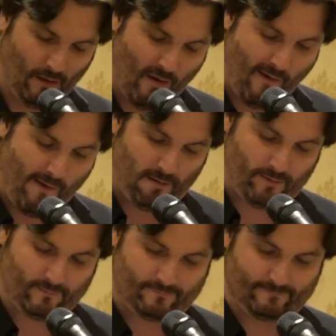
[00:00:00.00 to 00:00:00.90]
Thinking the
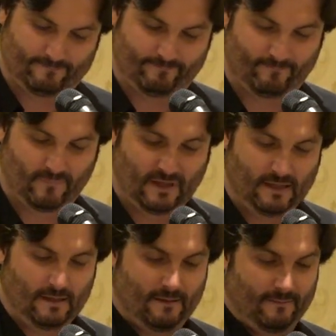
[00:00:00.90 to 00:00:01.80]
same thing.
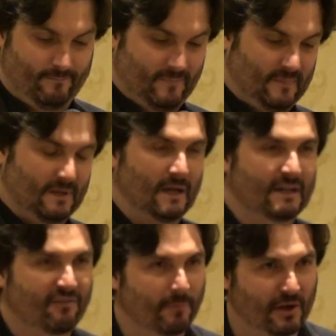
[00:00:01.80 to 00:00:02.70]

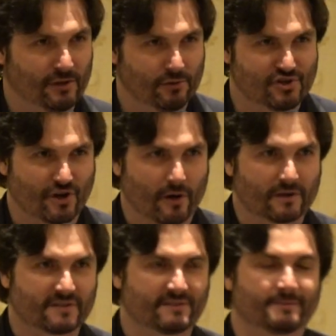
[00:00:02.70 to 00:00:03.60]
Enough about you
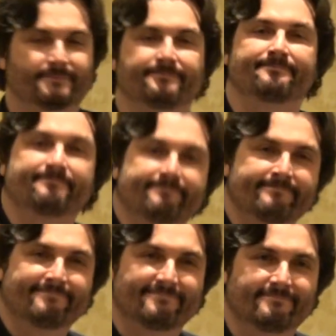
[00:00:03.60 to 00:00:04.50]
jerks.
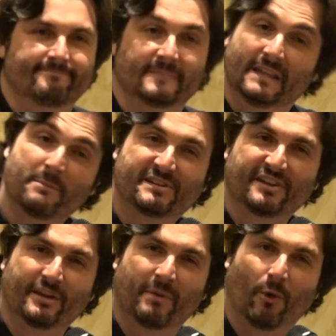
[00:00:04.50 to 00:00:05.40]
Let me
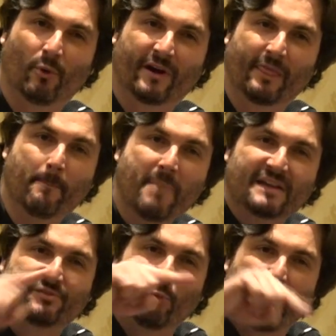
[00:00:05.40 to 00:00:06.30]
tell you about one of the
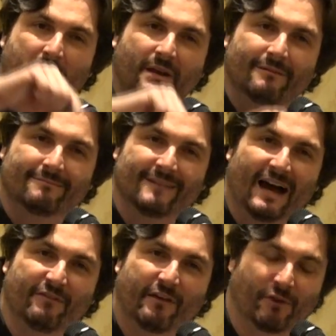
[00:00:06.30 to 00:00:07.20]
best women
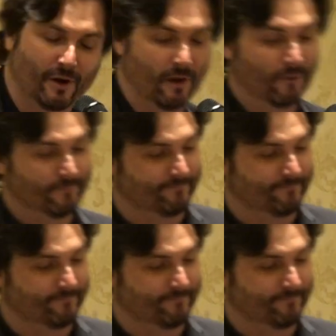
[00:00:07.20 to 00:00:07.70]
I've ever known.